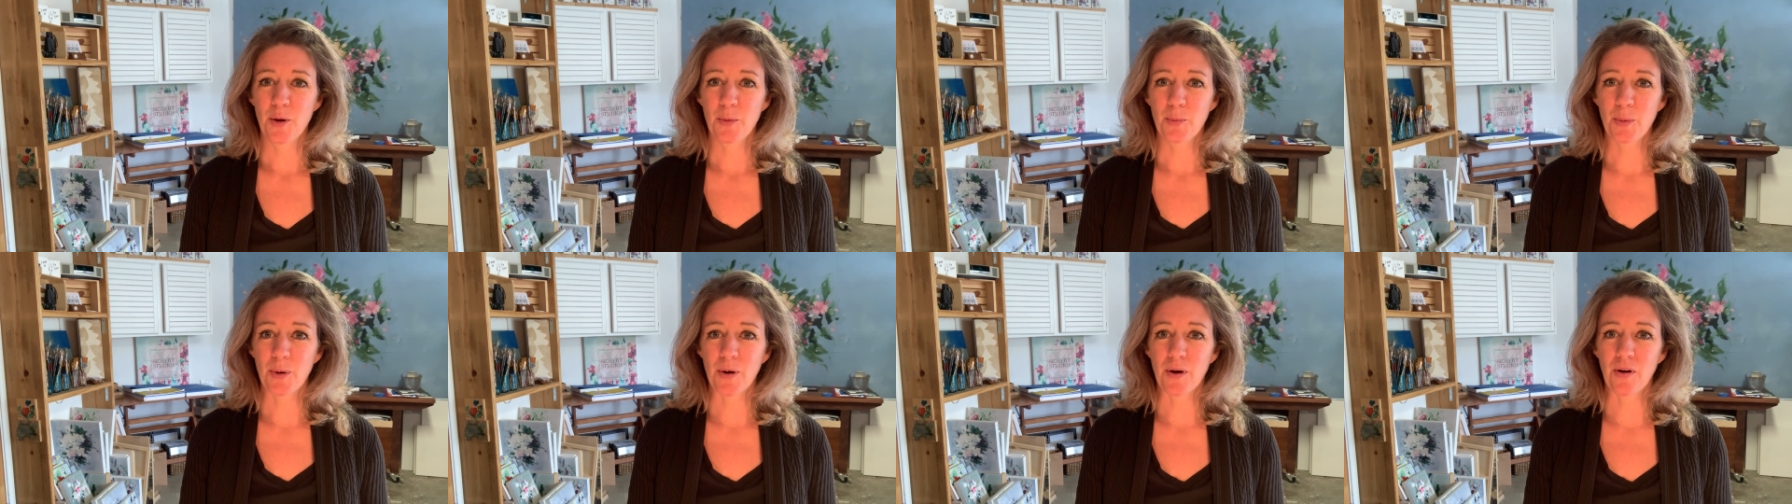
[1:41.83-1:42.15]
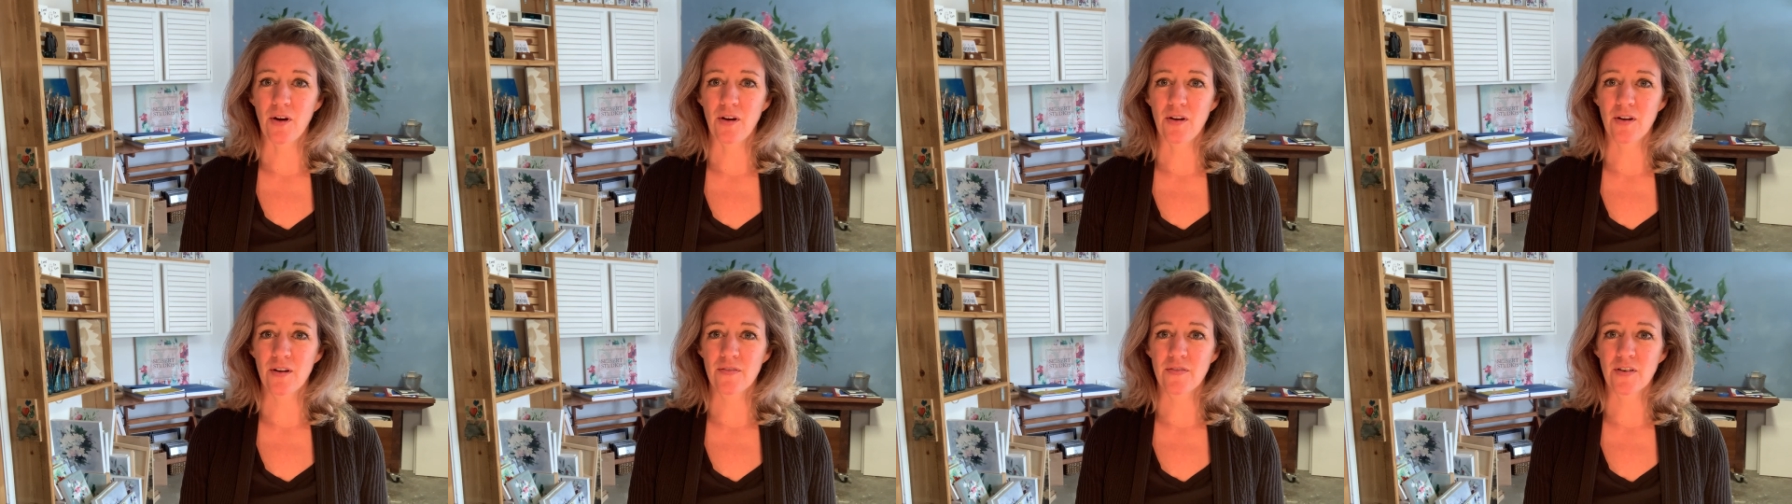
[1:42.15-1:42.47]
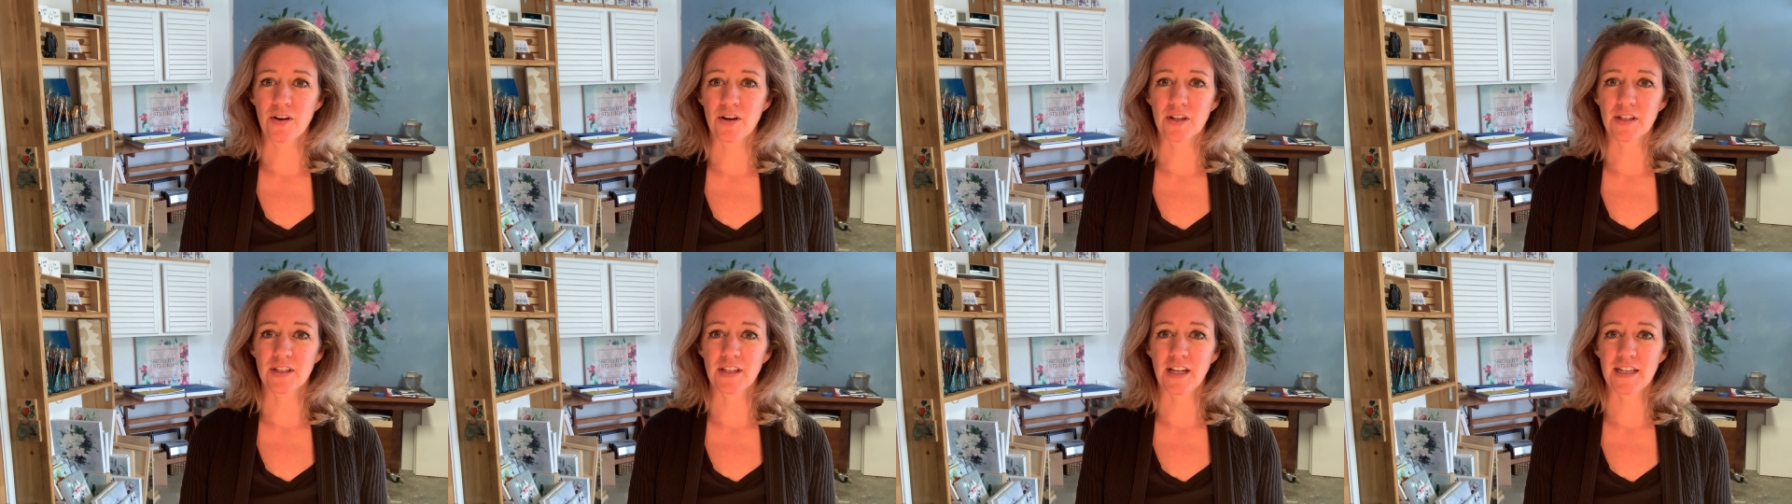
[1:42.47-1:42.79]
put all of
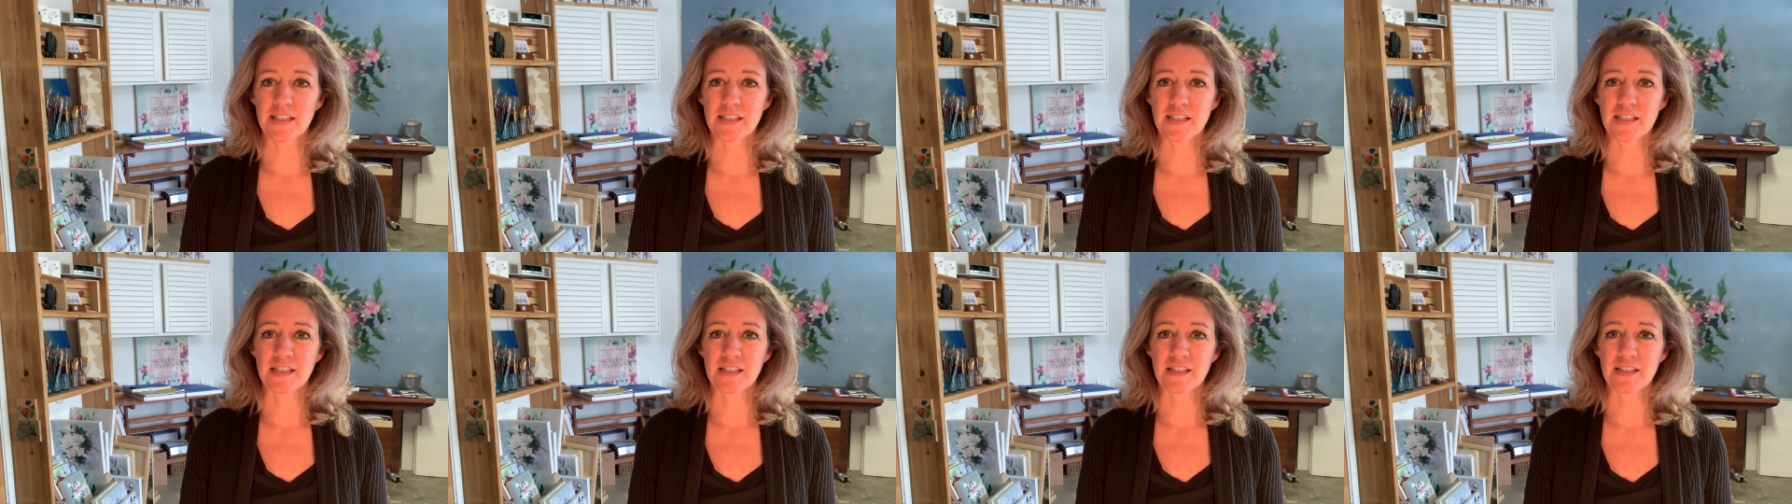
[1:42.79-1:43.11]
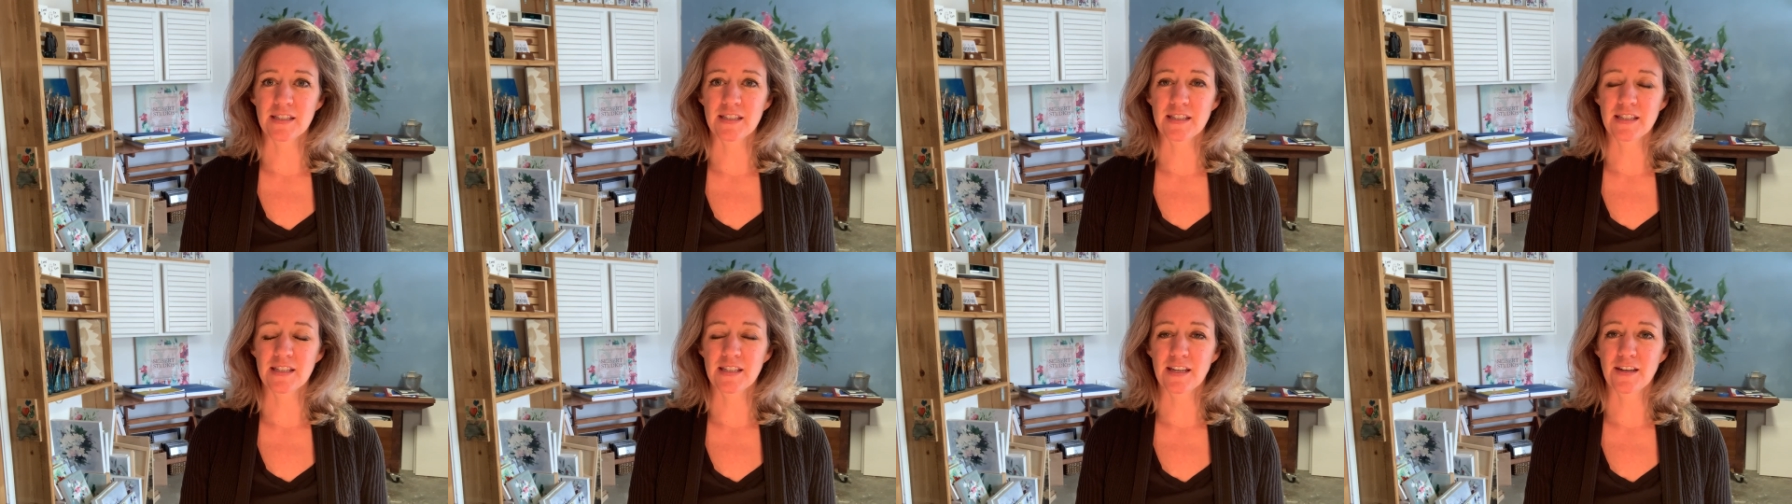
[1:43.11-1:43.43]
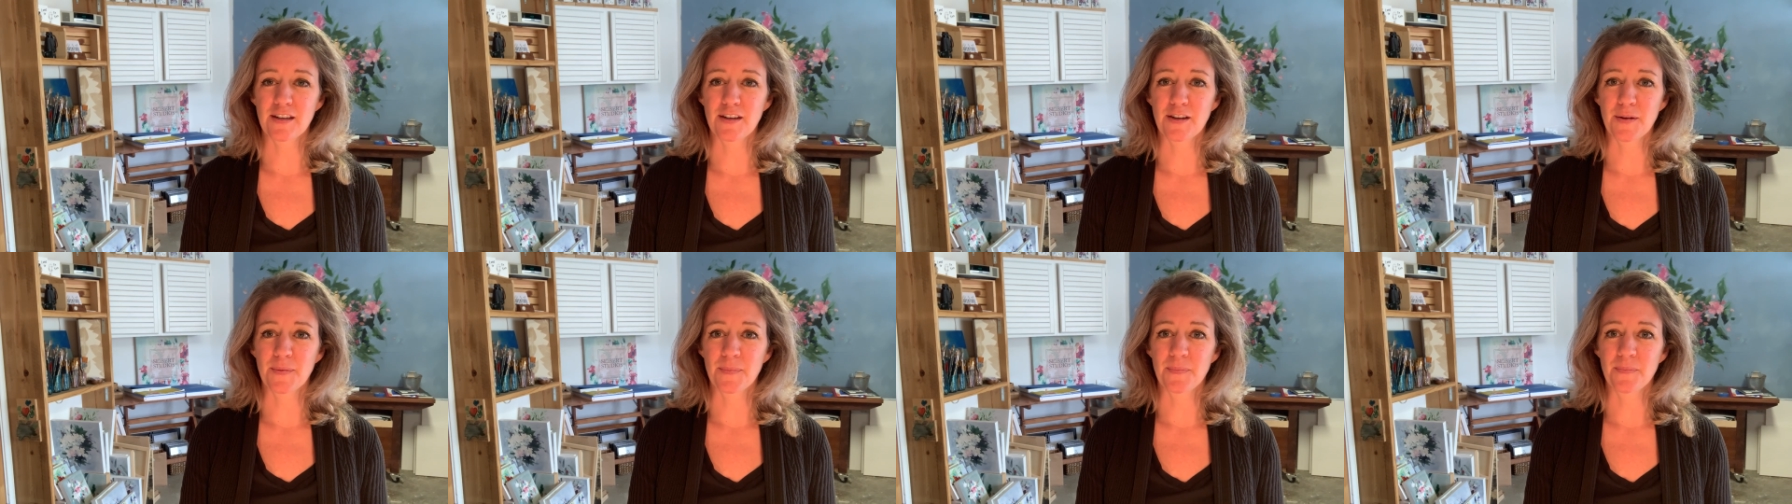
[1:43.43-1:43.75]
our classes
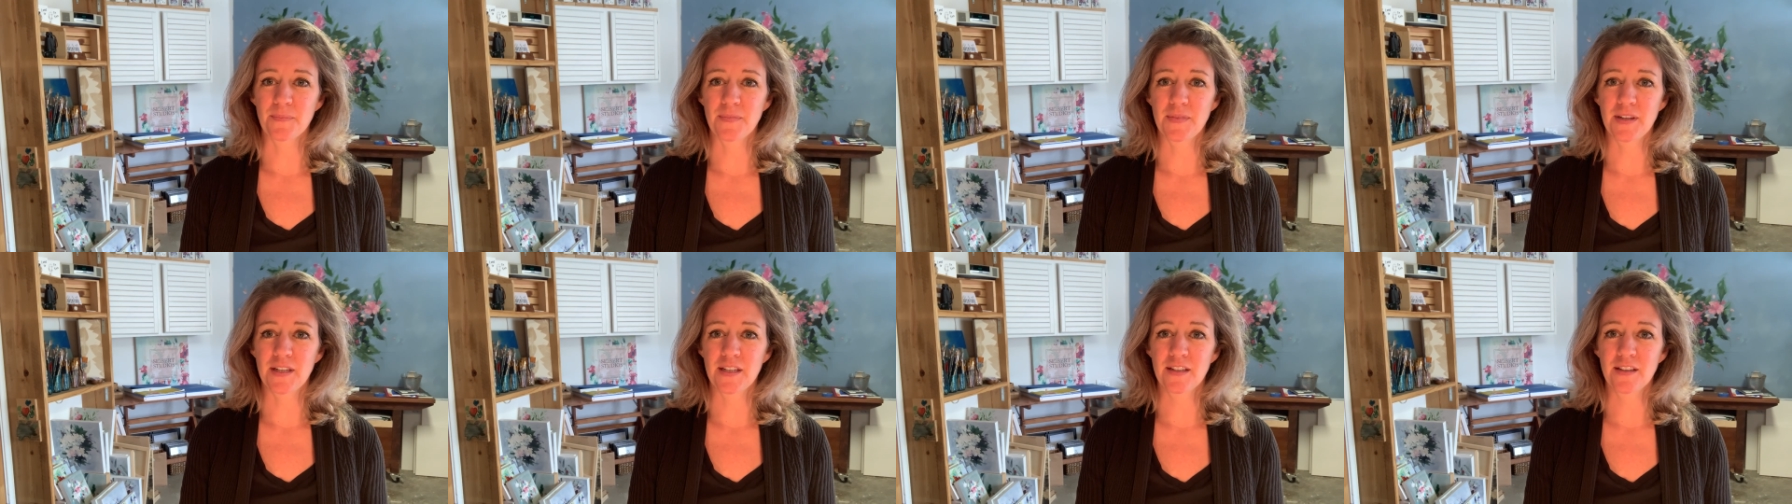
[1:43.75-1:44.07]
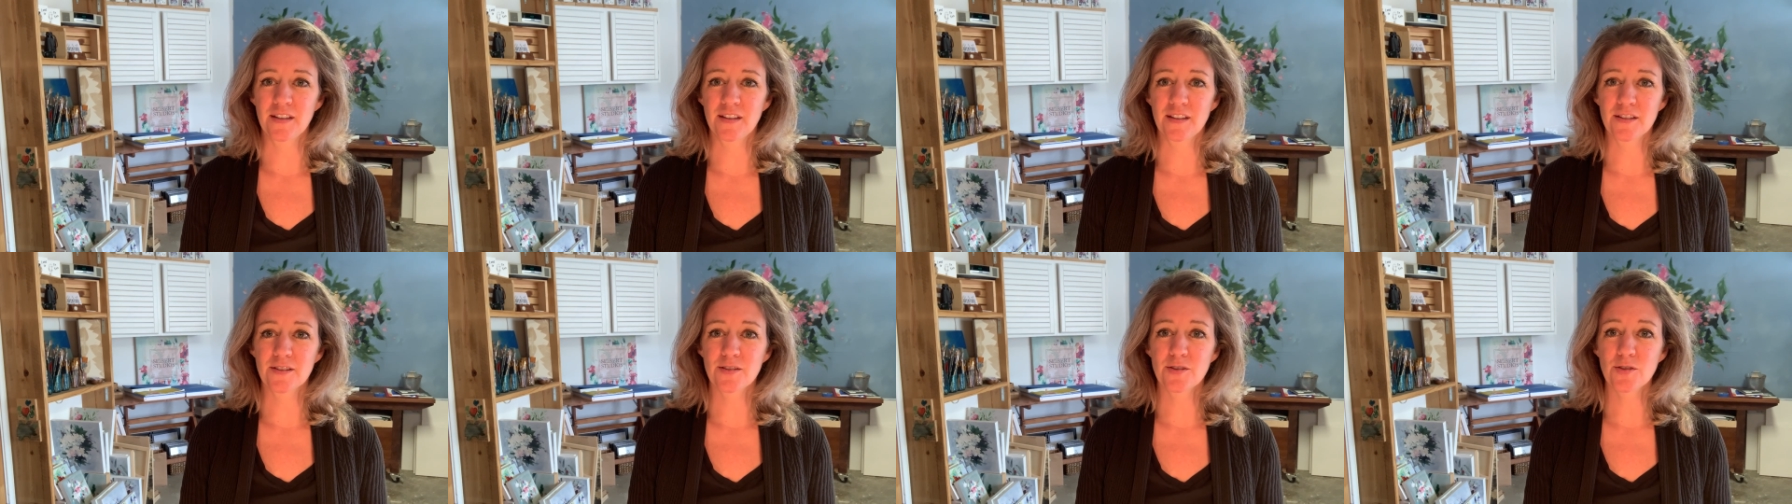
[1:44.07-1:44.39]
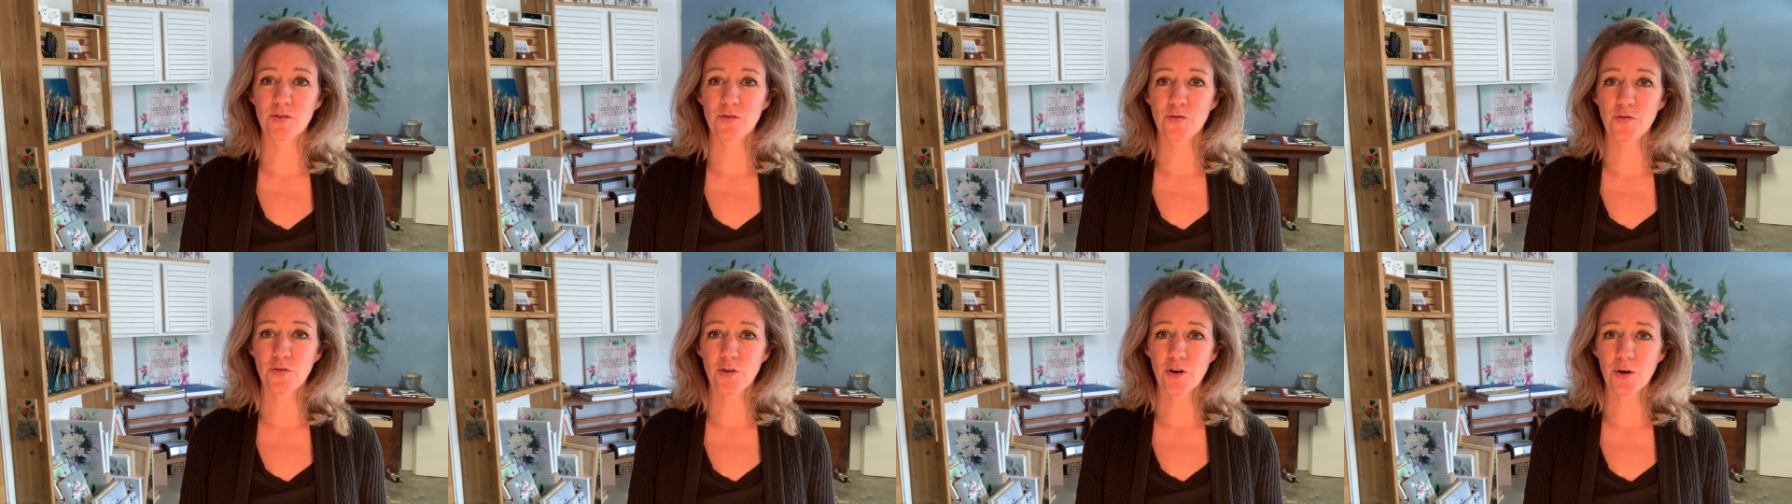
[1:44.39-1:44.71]
um, into this
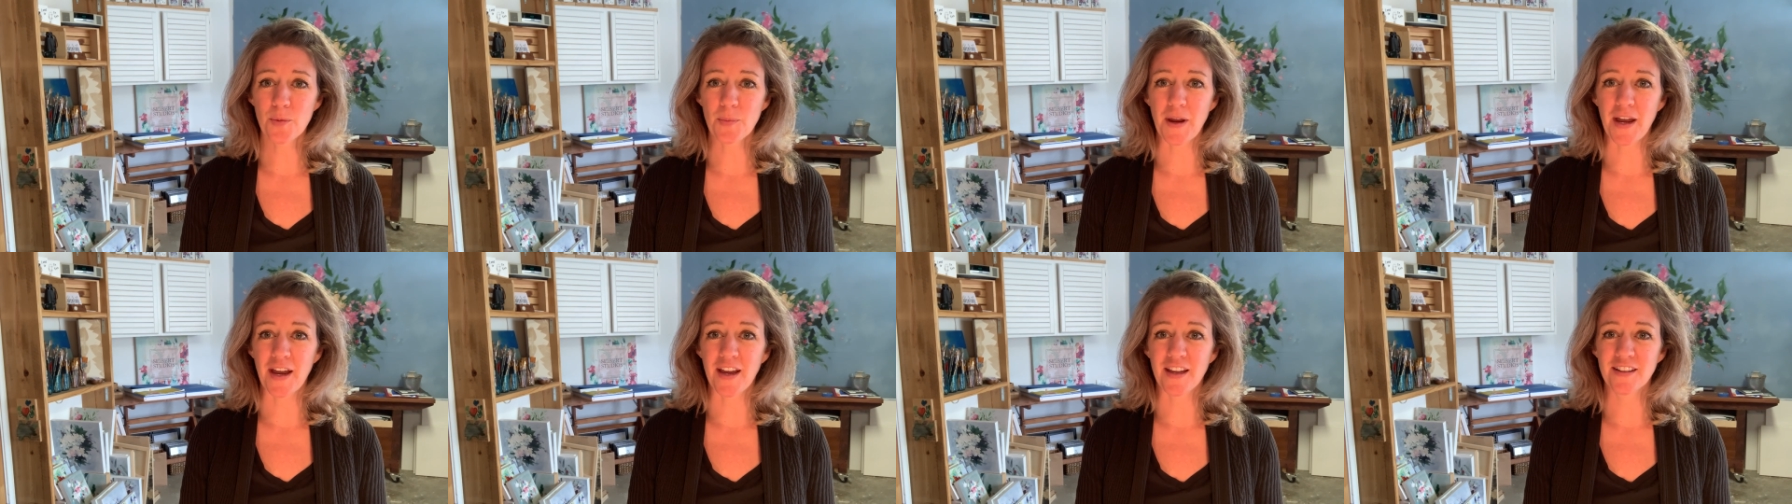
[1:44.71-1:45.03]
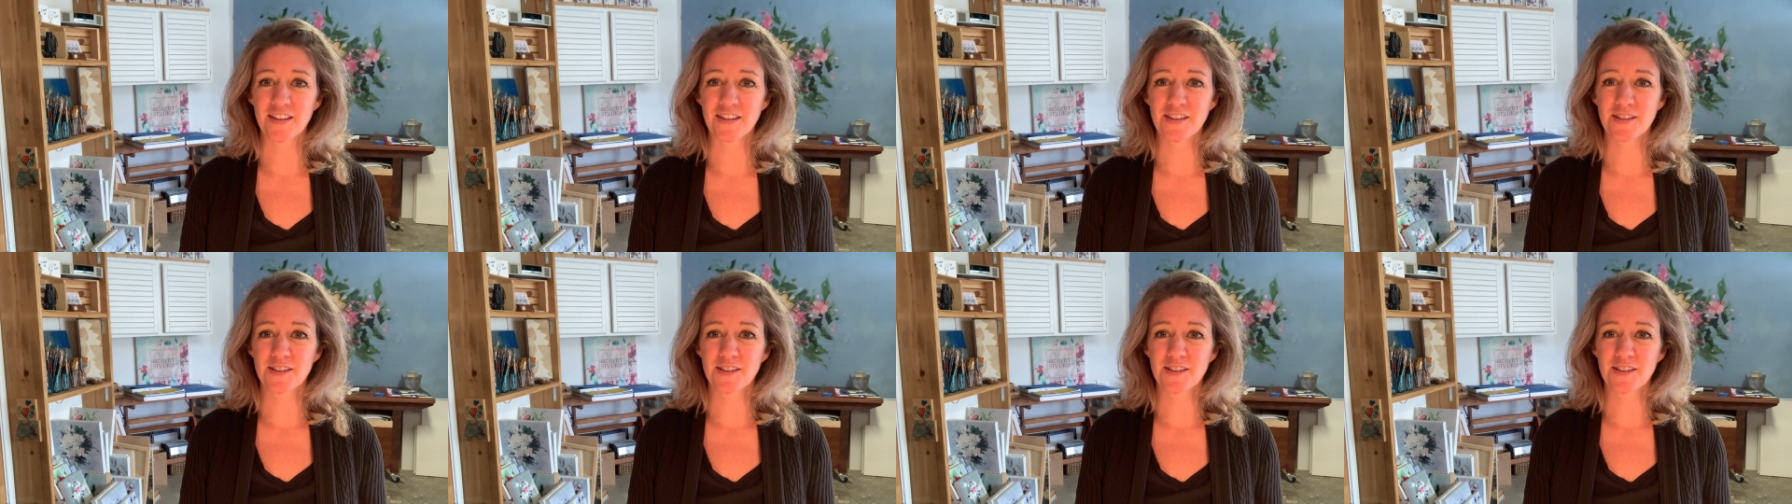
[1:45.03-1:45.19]
new format.